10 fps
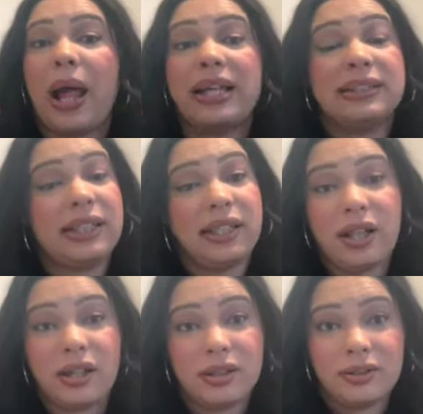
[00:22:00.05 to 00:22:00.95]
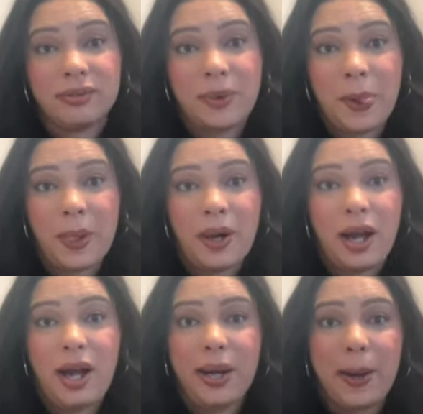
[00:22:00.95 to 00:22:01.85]
see it all.
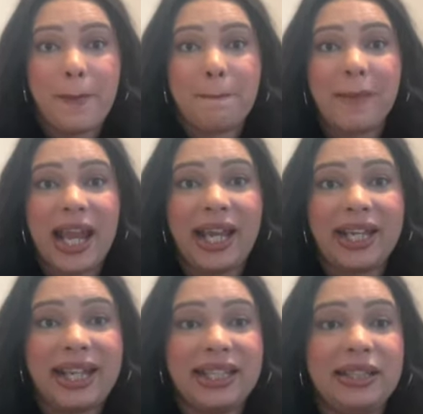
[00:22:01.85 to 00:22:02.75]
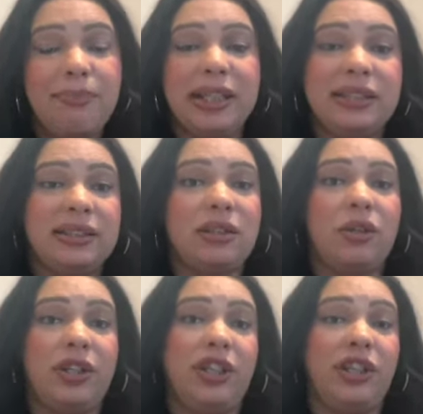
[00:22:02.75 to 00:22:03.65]
And it depends
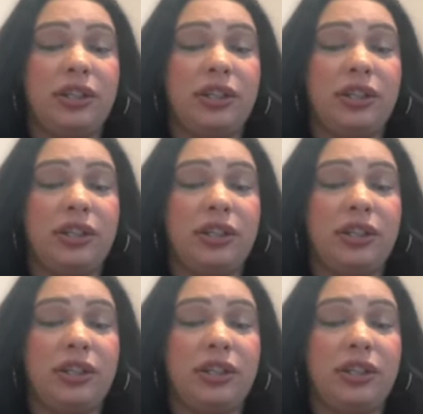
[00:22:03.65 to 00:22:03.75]
on your